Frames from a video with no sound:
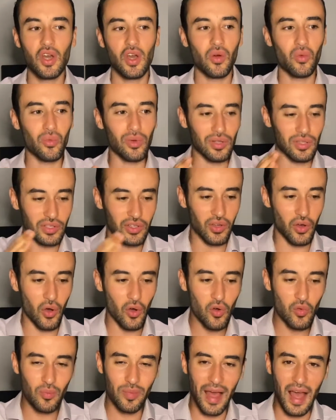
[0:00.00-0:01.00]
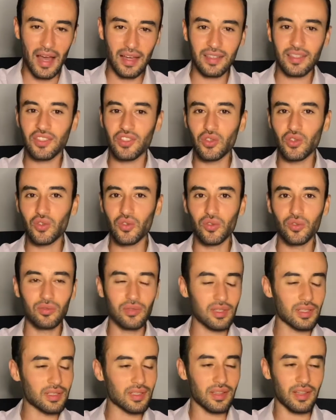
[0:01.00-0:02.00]
will go back to
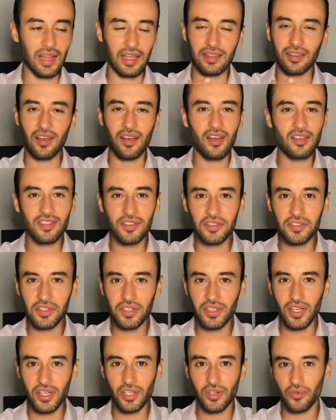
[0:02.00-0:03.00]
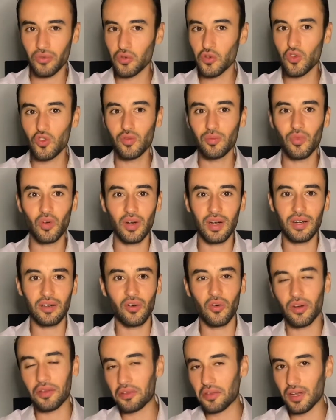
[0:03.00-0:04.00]
like the chassan's tish room
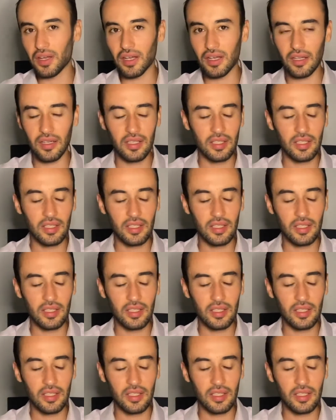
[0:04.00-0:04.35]
or the